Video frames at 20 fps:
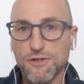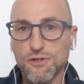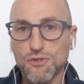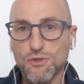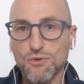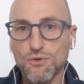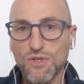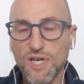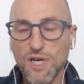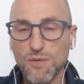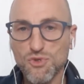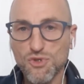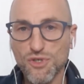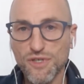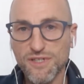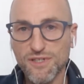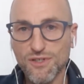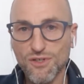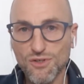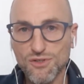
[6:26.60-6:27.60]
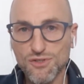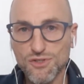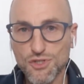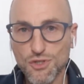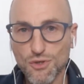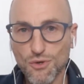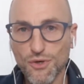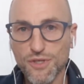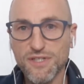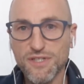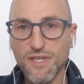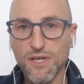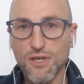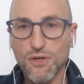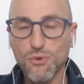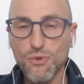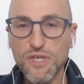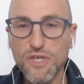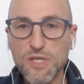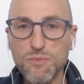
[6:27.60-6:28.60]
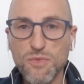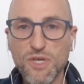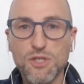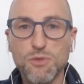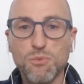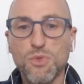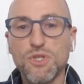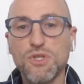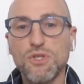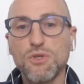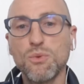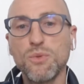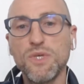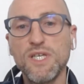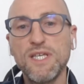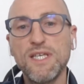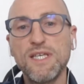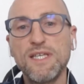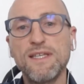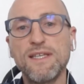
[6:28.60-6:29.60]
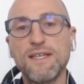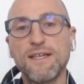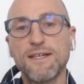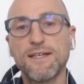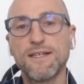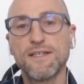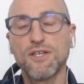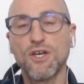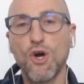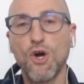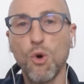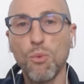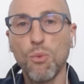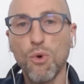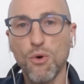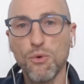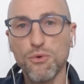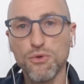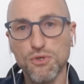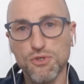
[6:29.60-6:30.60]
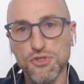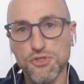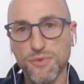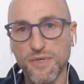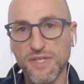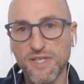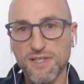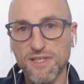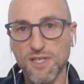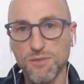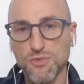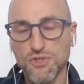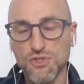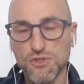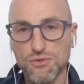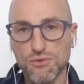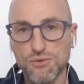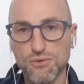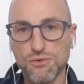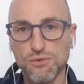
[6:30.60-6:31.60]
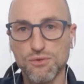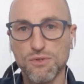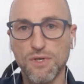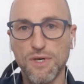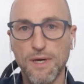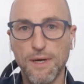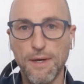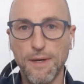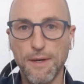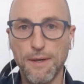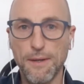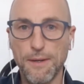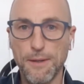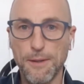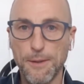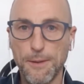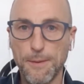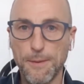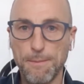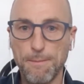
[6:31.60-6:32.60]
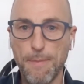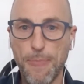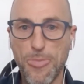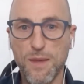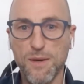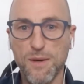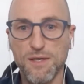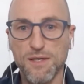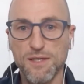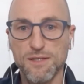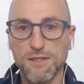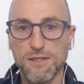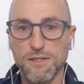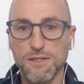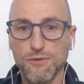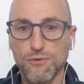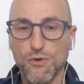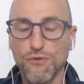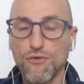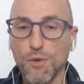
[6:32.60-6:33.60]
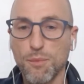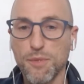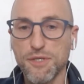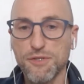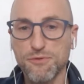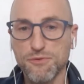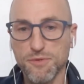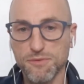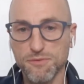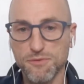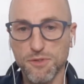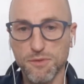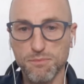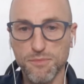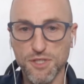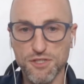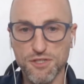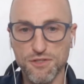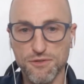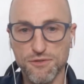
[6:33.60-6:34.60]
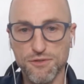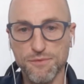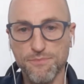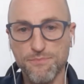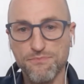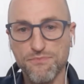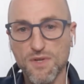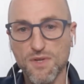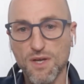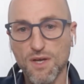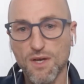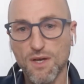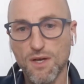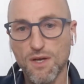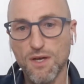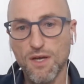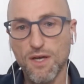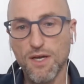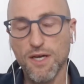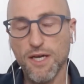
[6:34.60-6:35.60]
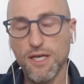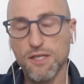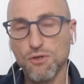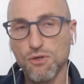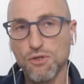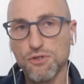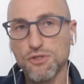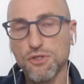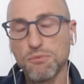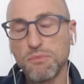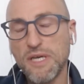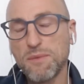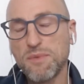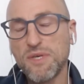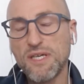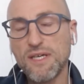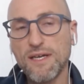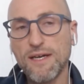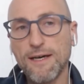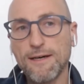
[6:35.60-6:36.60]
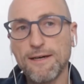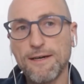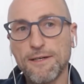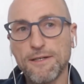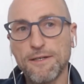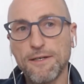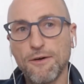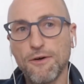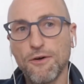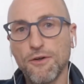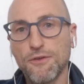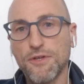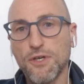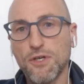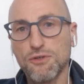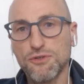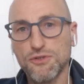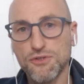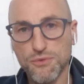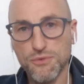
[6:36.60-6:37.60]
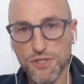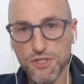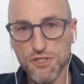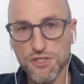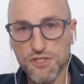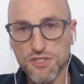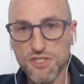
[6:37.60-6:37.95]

to come to a joint agreement between the homeowners when it comes to refurbishment measures. And also maybe on the construction